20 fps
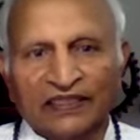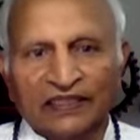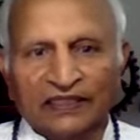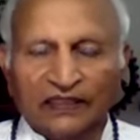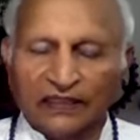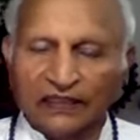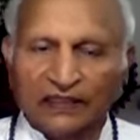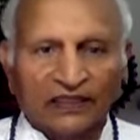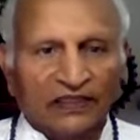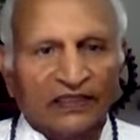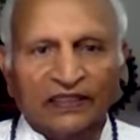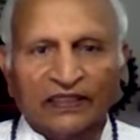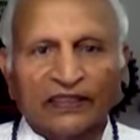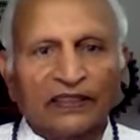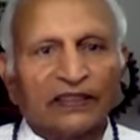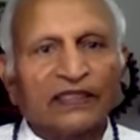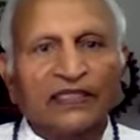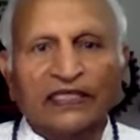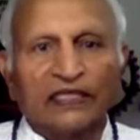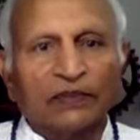Just
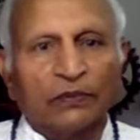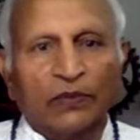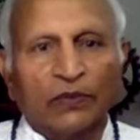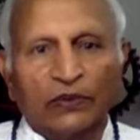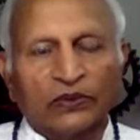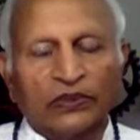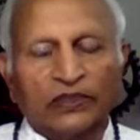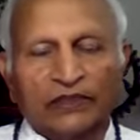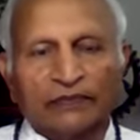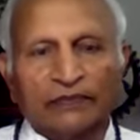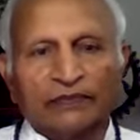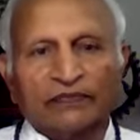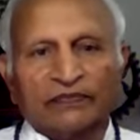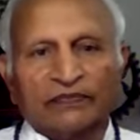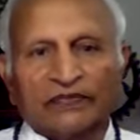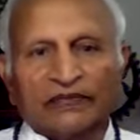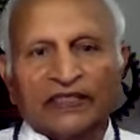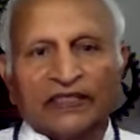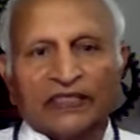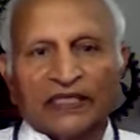think about
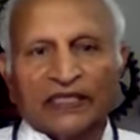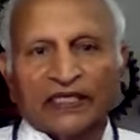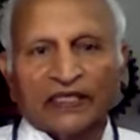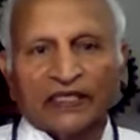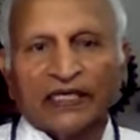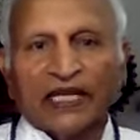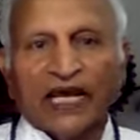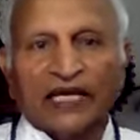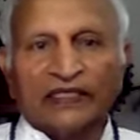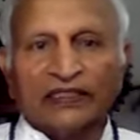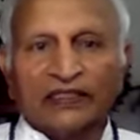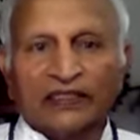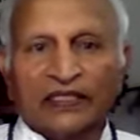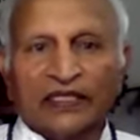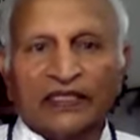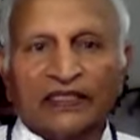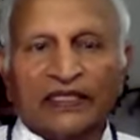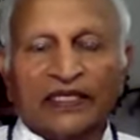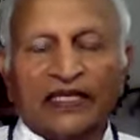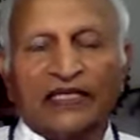it. Dancer
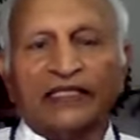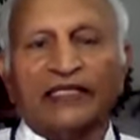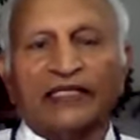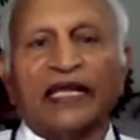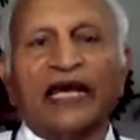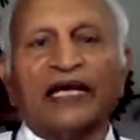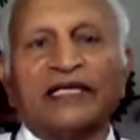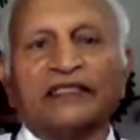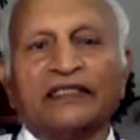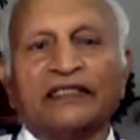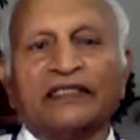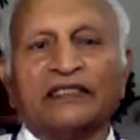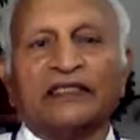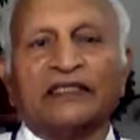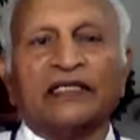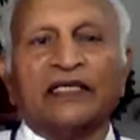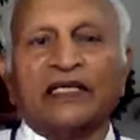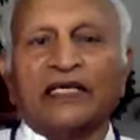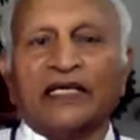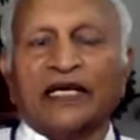can dance
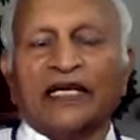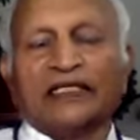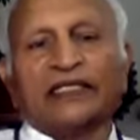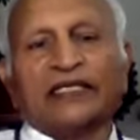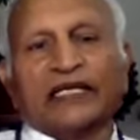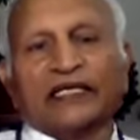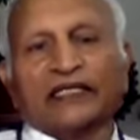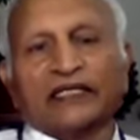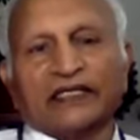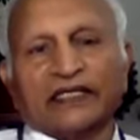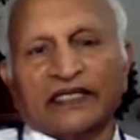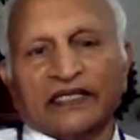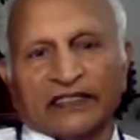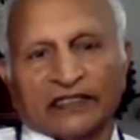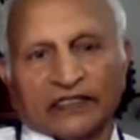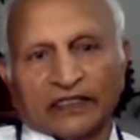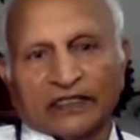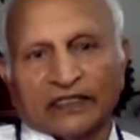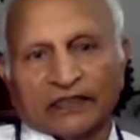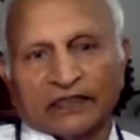and can
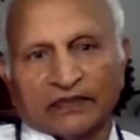rest,